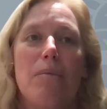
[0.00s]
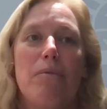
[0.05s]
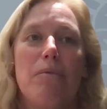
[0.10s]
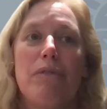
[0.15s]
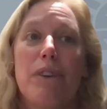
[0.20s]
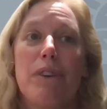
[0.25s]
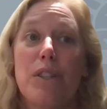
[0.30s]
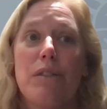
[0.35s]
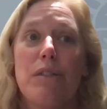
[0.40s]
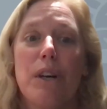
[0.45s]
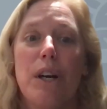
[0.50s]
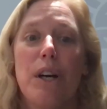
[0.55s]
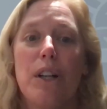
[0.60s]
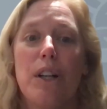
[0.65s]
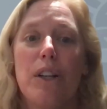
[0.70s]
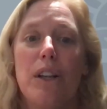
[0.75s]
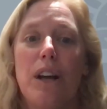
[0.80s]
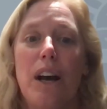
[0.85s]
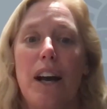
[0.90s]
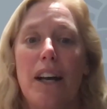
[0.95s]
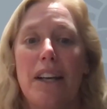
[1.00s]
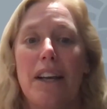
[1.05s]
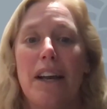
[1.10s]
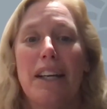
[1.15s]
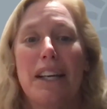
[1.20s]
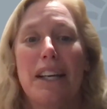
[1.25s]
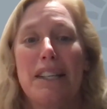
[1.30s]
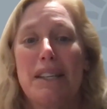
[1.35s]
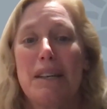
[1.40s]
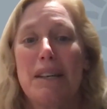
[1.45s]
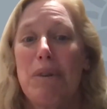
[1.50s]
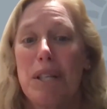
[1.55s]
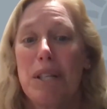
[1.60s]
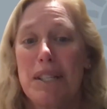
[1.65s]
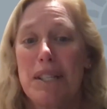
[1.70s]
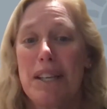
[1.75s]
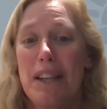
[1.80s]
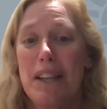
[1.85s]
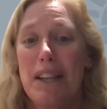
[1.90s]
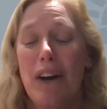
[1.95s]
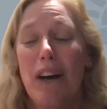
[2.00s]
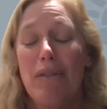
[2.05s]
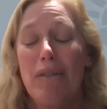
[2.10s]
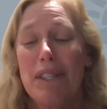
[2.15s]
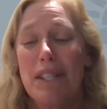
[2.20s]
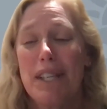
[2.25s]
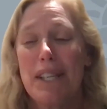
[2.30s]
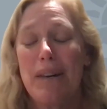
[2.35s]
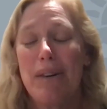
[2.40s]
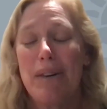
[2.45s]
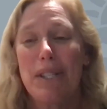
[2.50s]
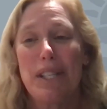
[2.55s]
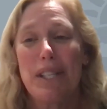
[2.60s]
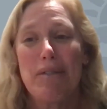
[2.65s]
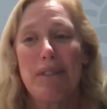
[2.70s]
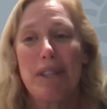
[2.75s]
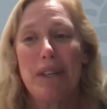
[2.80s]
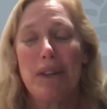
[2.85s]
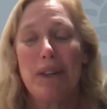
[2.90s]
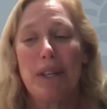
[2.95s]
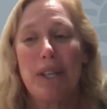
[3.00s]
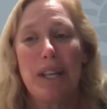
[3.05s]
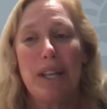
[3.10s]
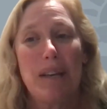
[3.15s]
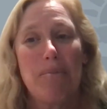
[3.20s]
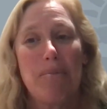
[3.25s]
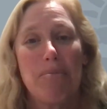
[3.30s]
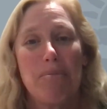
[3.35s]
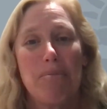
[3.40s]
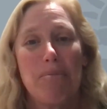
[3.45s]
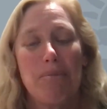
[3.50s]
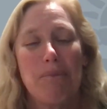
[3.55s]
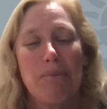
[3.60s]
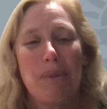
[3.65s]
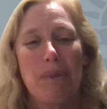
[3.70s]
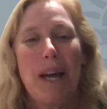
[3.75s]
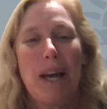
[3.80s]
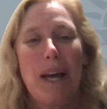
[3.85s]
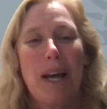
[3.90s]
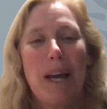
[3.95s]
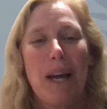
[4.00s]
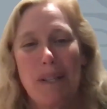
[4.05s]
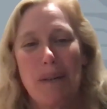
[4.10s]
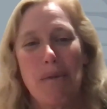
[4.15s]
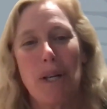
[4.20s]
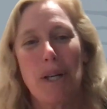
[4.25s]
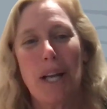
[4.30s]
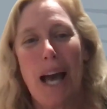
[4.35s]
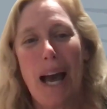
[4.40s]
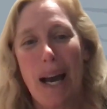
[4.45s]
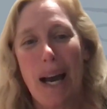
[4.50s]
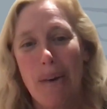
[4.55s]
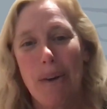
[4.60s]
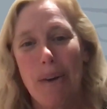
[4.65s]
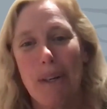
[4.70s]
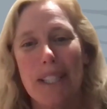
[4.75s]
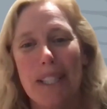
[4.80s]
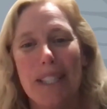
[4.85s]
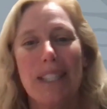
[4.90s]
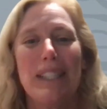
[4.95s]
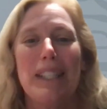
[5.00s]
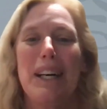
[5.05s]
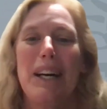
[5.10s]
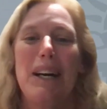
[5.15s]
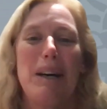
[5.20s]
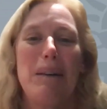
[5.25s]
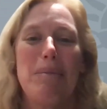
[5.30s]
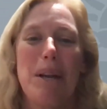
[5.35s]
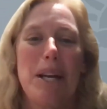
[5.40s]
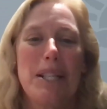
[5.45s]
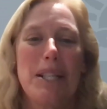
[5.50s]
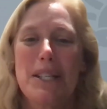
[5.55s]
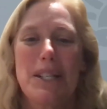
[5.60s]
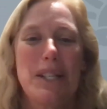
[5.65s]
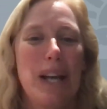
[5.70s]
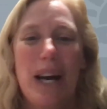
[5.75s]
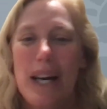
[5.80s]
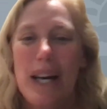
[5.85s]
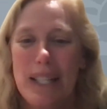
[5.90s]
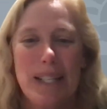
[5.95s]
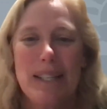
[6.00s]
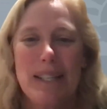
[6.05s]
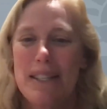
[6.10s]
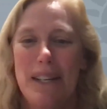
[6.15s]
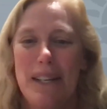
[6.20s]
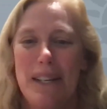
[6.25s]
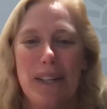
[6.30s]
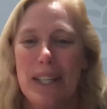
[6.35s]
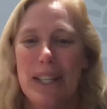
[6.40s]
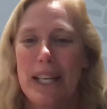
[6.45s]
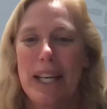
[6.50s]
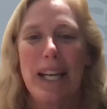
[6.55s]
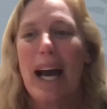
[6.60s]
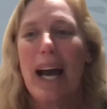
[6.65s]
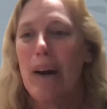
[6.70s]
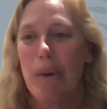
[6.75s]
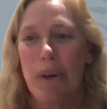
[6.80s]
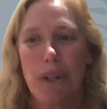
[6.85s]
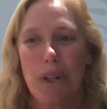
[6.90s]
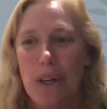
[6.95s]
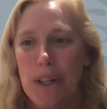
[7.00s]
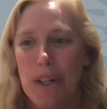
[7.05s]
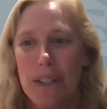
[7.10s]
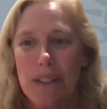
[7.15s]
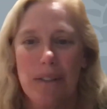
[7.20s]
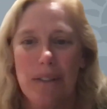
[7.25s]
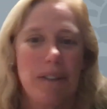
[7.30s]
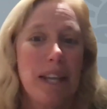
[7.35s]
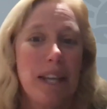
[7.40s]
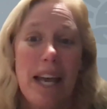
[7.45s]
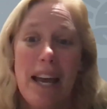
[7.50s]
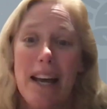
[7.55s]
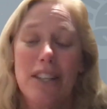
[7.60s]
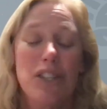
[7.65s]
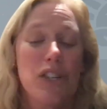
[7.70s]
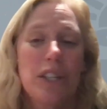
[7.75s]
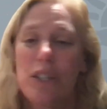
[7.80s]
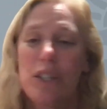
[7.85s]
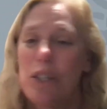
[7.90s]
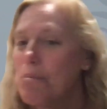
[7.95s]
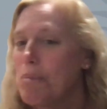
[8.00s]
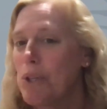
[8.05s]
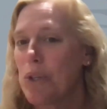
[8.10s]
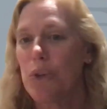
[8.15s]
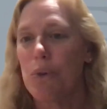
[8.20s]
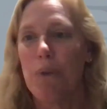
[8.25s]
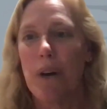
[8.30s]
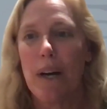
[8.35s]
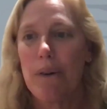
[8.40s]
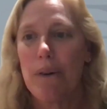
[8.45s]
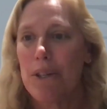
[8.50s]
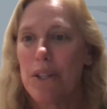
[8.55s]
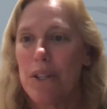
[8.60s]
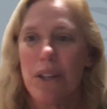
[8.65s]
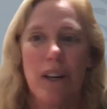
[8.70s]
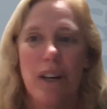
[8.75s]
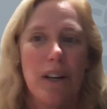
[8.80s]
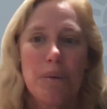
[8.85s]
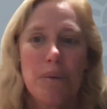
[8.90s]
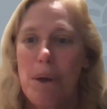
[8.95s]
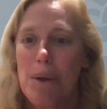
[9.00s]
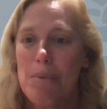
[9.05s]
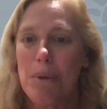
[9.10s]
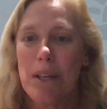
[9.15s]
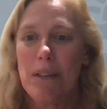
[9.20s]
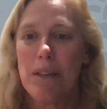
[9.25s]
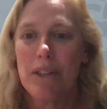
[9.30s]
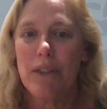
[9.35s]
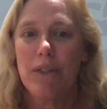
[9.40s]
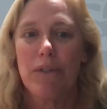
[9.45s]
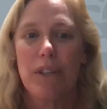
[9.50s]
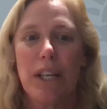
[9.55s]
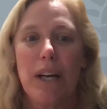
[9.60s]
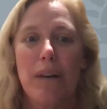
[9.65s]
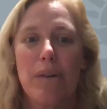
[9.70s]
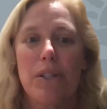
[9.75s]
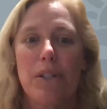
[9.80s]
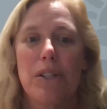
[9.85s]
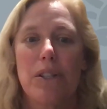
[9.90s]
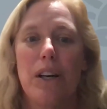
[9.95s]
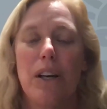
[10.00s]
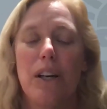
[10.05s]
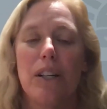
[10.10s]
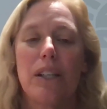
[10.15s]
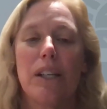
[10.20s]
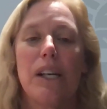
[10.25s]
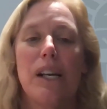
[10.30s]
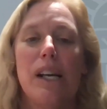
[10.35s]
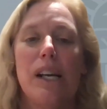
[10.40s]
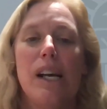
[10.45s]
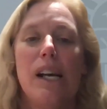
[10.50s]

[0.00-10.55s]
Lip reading: First of all, I guess I want to say that office hours, even though the name has the word hour in it, it's not necessarily an hour long. They actually could be 2 hours long, maybe even 3 hours long.